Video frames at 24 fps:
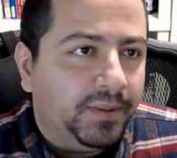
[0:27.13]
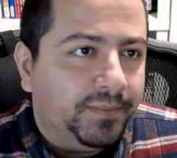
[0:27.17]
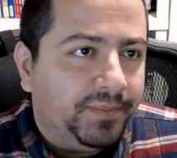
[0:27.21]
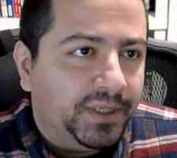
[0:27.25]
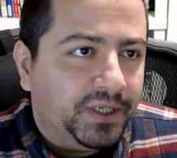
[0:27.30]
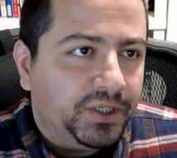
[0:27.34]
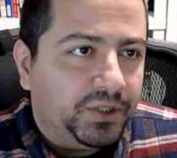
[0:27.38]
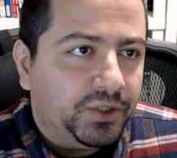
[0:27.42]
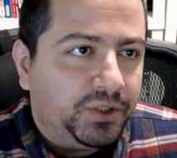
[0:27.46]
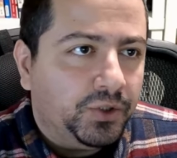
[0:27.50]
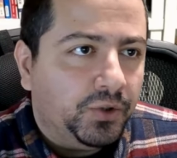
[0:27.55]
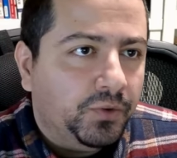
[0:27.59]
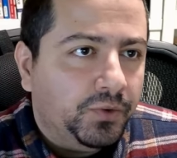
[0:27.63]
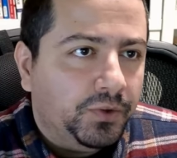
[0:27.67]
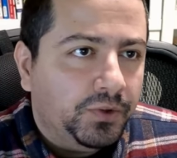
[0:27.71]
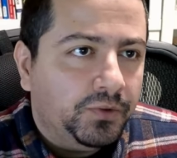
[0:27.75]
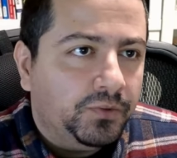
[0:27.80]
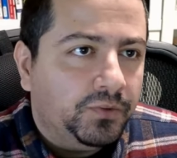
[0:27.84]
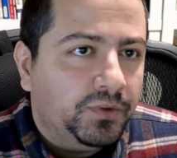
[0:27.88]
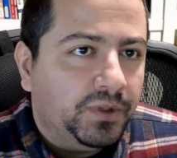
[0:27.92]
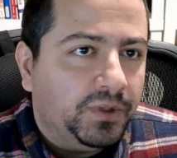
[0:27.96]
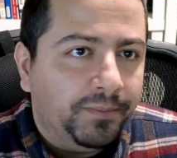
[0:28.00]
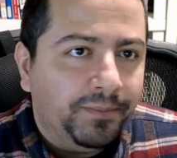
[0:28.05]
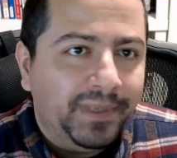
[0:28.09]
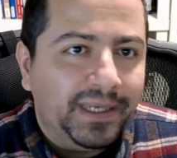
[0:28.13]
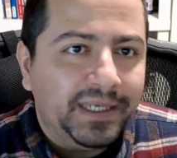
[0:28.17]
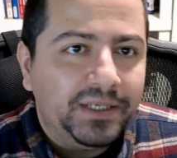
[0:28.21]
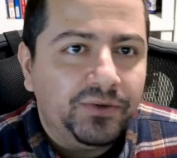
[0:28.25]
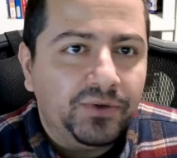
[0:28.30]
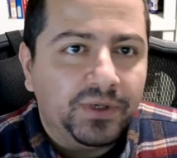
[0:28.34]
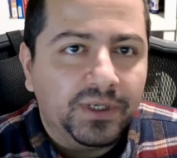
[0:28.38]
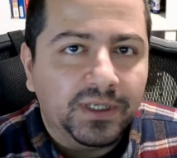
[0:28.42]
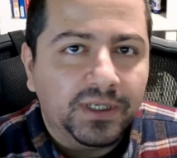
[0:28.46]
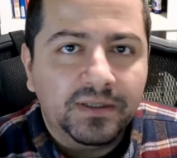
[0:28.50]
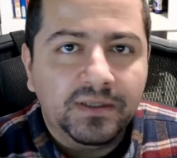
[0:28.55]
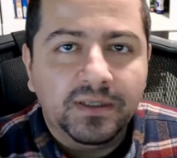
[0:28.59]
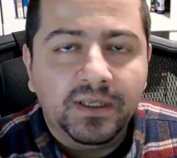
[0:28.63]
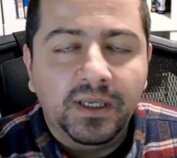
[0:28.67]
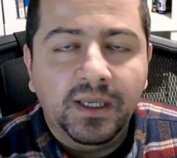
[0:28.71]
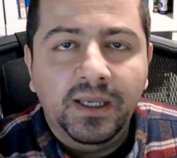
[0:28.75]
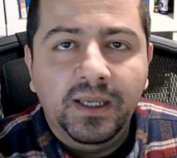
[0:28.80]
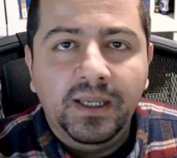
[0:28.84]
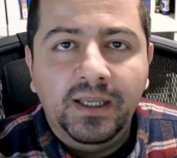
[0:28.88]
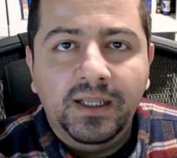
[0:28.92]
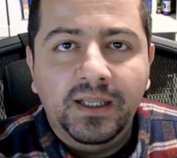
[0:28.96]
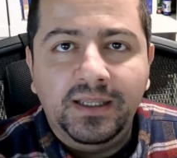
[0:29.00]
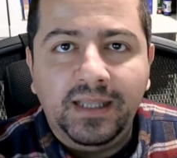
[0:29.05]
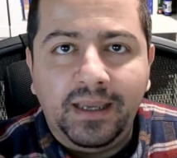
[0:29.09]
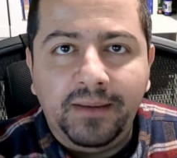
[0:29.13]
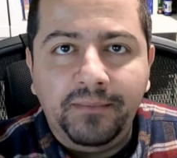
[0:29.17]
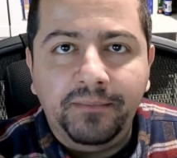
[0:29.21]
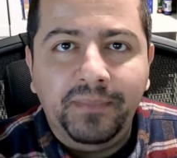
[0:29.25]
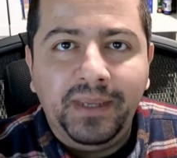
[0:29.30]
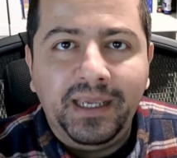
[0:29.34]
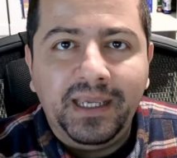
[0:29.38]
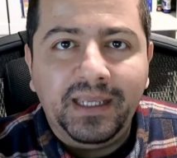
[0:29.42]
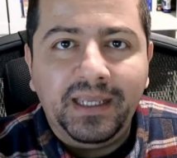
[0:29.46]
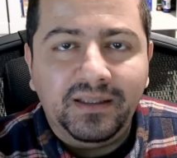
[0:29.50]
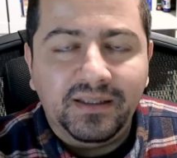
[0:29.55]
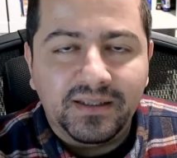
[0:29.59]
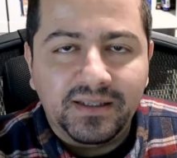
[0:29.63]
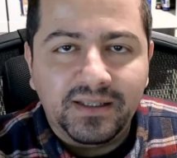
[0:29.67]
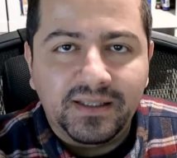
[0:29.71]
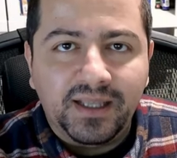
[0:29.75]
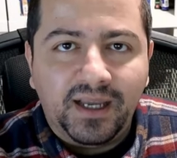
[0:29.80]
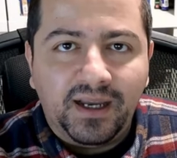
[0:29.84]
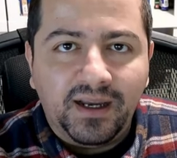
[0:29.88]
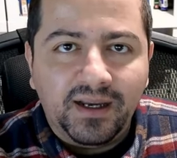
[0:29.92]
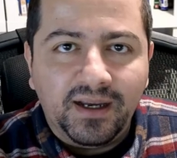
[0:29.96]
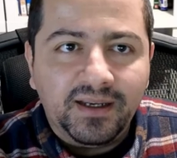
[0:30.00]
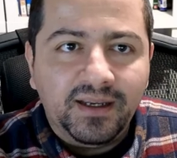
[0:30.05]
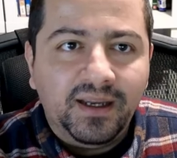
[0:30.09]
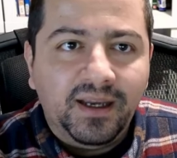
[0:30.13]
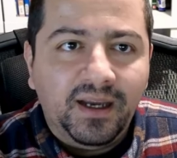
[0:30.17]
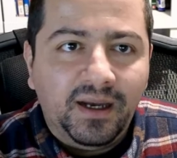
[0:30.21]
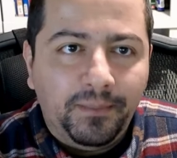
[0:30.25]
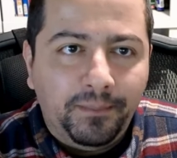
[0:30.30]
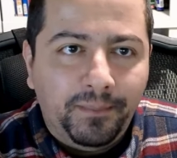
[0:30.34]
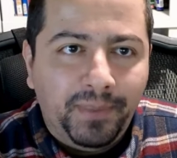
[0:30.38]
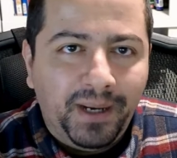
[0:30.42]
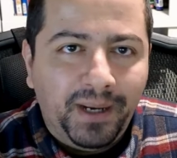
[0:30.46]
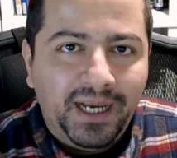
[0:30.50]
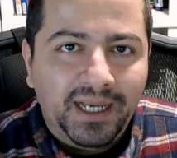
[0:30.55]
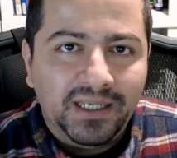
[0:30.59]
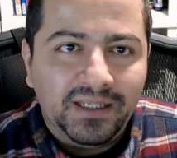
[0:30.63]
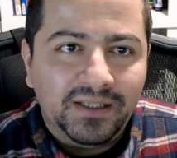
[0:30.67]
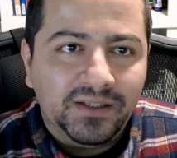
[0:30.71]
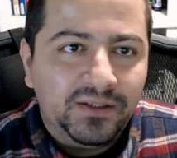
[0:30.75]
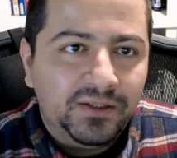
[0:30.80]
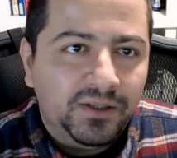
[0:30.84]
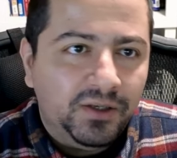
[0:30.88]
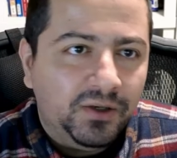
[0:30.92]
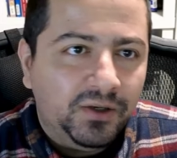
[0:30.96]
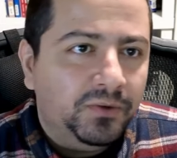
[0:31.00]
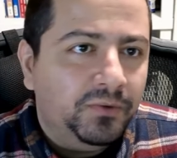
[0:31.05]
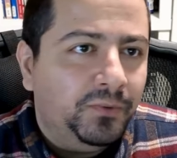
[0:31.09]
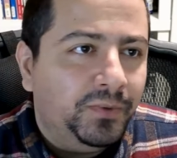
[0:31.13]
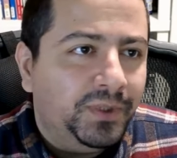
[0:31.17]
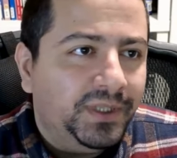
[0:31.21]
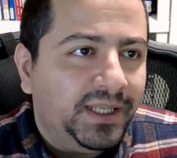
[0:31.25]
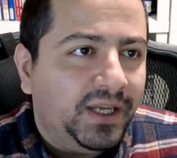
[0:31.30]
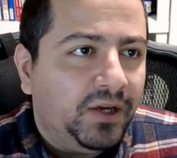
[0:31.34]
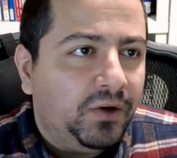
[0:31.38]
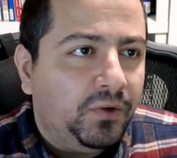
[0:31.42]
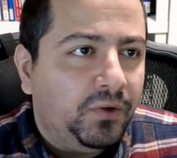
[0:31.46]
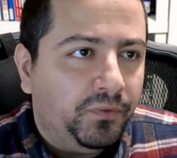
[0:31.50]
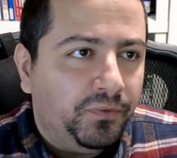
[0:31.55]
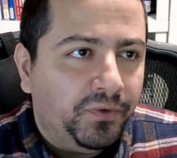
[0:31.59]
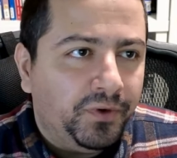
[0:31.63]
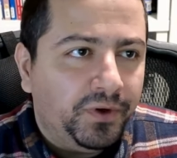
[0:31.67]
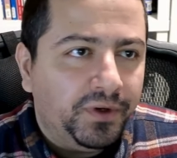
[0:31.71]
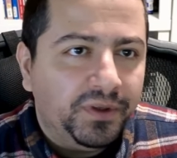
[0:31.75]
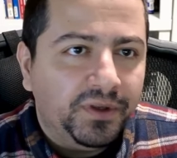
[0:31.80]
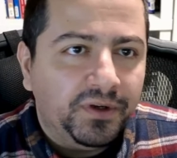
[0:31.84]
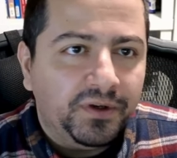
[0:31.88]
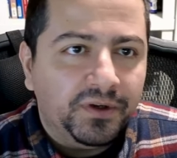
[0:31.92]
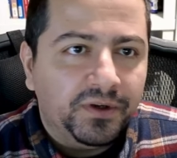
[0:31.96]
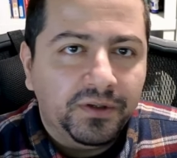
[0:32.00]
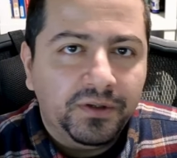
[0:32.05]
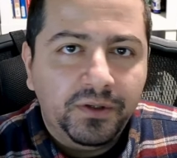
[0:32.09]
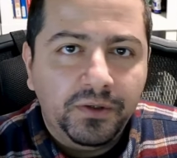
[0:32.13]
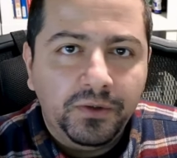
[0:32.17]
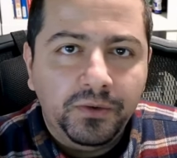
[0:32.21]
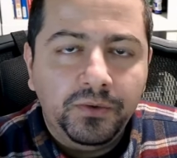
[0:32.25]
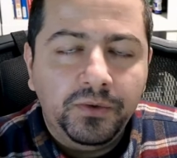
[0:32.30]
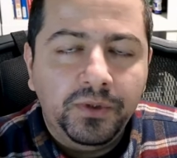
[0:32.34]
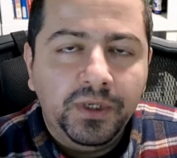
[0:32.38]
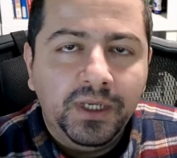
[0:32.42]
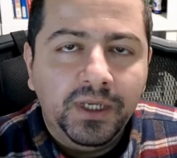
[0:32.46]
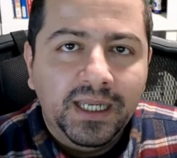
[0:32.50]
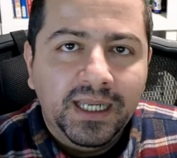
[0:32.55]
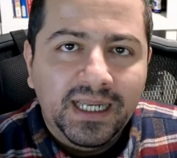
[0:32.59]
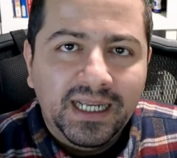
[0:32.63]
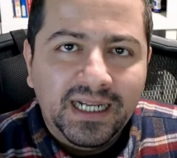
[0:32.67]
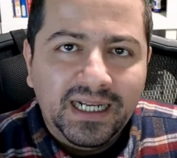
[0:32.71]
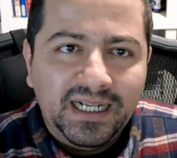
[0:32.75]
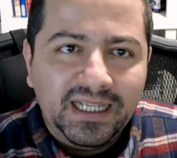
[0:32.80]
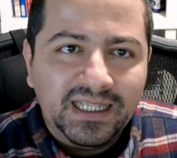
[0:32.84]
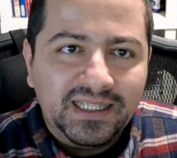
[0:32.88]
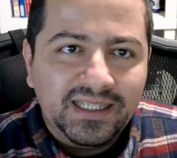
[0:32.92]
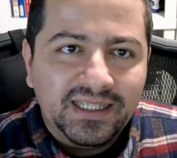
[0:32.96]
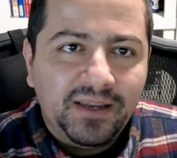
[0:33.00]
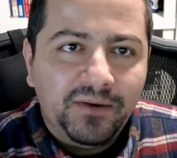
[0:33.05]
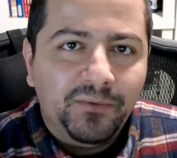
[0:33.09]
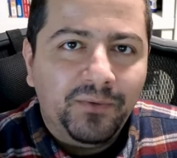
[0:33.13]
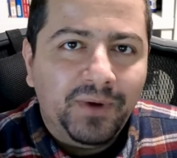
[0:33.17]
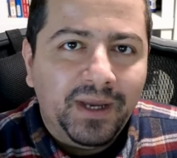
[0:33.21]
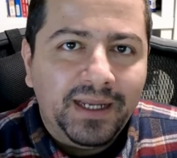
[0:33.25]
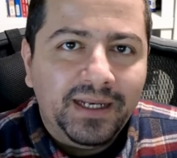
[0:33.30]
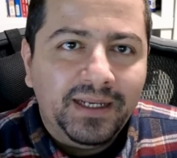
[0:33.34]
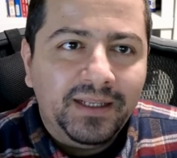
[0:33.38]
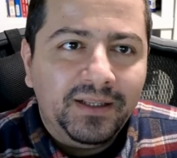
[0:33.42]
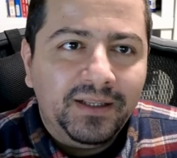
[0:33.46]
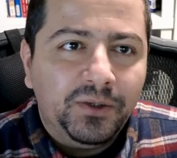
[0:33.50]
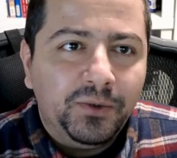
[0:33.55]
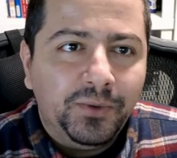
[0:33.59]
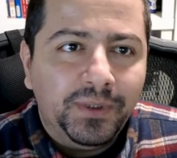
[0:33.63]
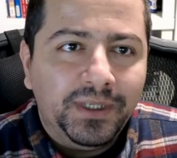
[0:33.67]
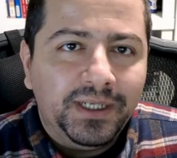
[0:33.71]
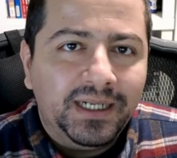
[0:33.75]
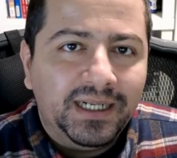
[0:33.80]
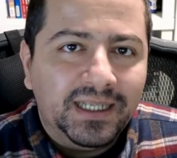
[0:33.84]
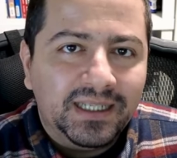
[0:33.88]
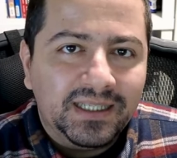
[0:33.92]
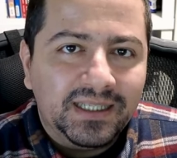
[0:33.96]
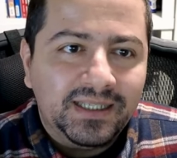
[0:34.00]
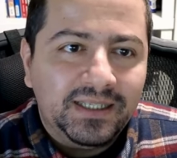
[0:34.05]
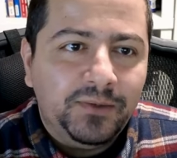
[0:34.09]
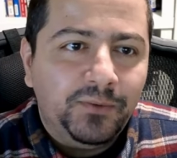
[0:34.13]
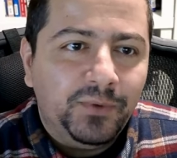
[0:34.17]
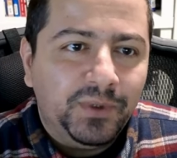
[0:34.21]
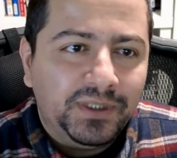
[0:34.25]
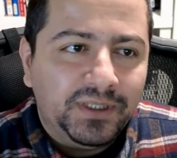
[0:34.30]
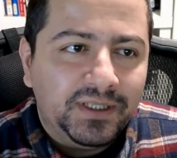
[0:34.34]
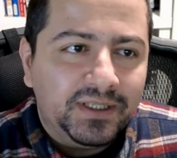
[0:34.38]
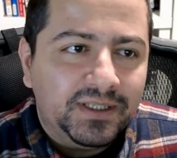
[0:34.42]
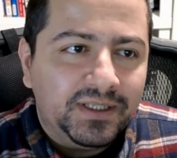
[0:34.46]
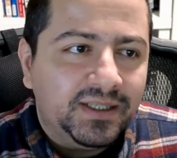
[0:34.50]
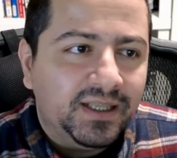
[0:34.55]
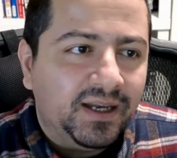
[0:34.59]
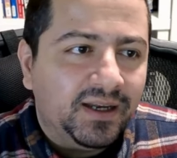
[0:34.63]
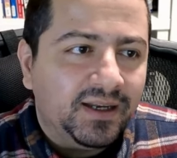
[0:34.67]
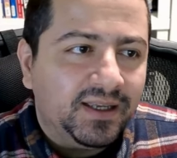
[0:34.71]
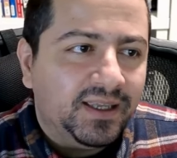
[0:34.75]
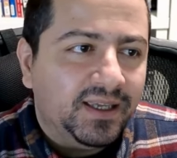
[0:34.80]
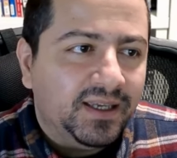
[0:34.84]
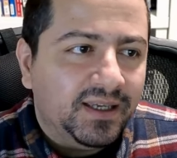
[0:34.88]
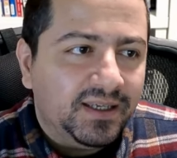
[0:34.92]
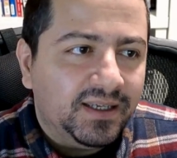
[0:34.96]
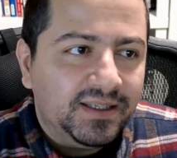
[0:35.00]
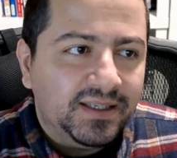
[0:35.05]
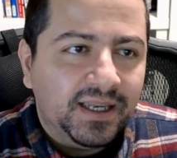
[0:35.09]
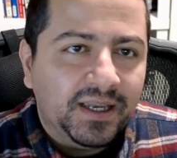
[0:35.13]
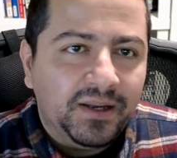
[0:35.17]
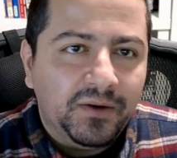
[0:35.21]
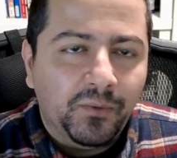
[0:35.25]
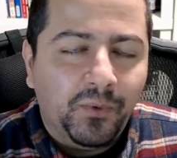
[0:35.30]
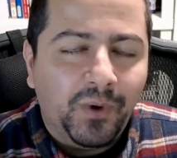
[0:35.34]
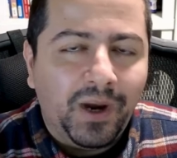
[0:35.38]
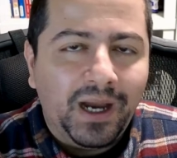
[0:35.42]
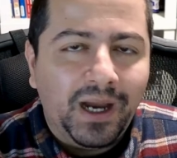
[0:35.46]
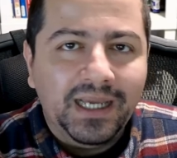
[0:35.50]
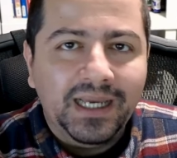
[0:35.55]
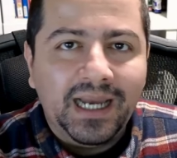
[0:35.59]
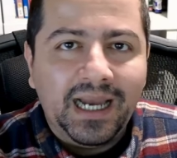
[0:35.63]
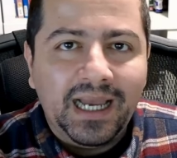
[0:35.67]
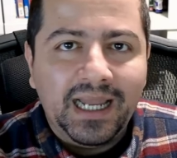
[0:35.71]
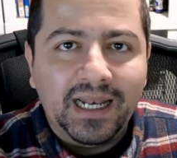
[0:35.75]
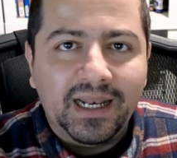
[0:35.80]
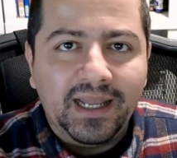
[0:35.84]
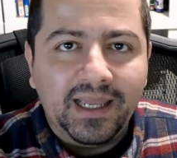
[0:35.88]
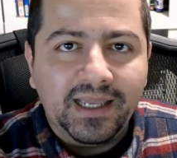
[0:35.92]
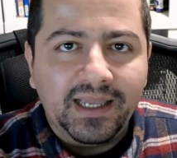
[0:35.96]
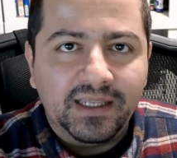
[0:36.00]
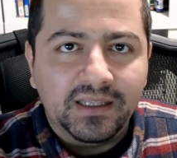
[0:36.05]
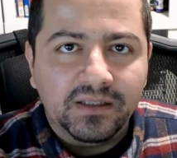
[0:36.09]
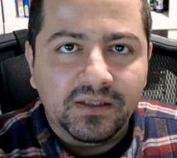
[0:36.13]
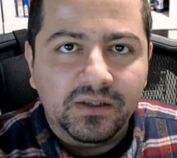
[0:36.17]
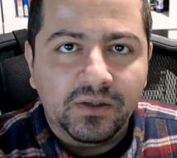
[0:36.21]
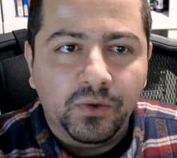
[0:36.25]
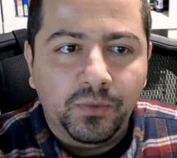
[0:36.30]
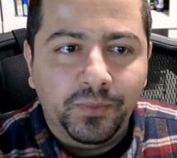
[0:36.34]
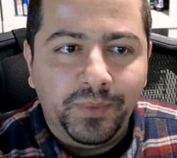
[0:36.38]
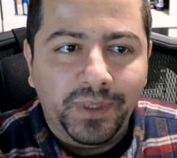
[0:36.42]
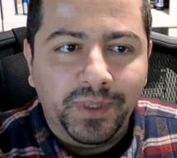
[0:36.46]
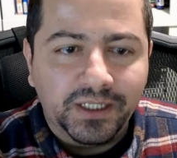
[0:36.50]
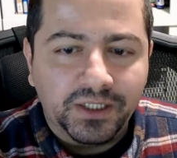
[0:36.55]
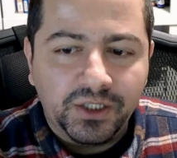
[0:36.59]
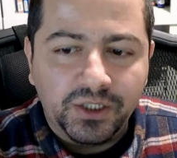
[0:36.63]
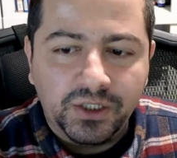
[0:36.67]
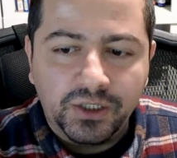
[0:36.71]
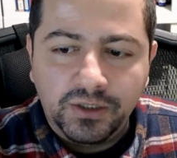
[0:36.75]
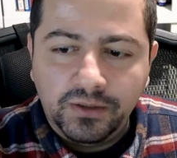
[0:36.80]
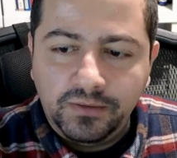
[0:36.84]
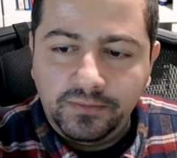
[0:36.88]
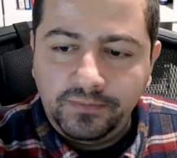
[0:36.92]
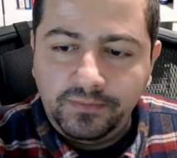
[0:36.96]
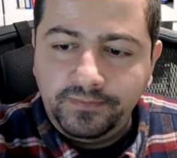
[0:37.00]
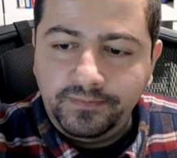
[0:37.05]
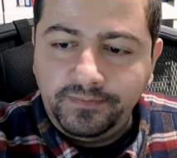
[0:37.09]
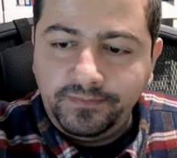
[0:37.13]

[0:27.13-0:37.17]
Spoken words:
I'm going to show you the metrics that make the stock a buy. So without further ado, let's get right into it. Let's see what the stock is and why I like it so much.